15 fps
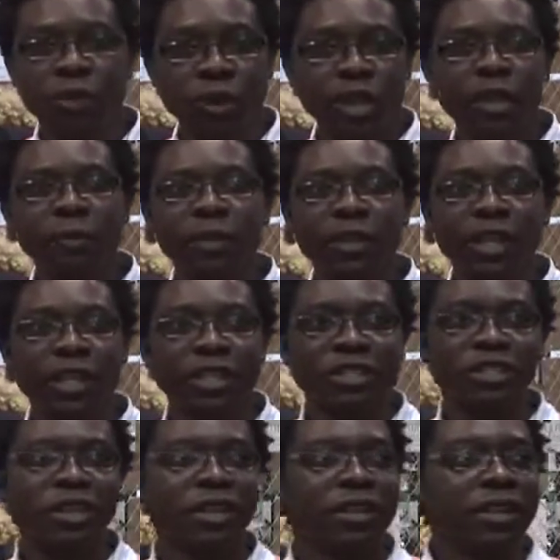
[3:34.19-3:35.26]
wearable
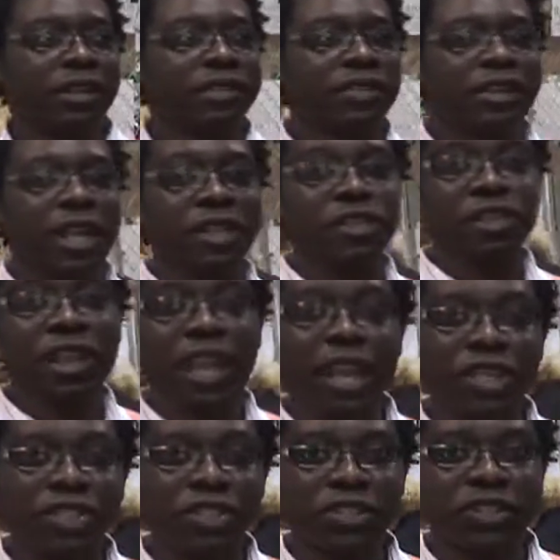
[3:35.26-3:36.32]
electronics,
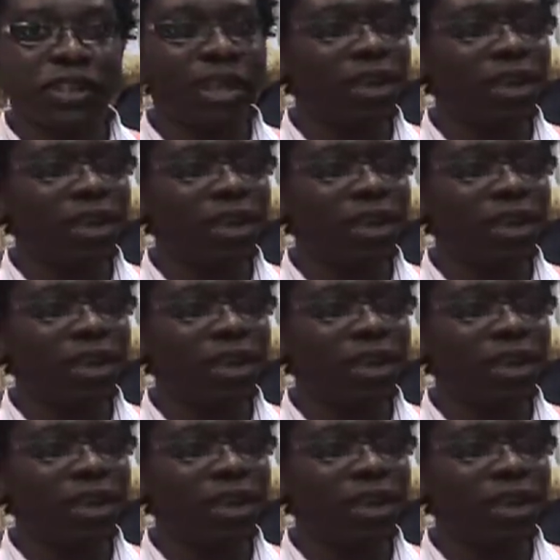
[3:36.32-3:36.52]
education,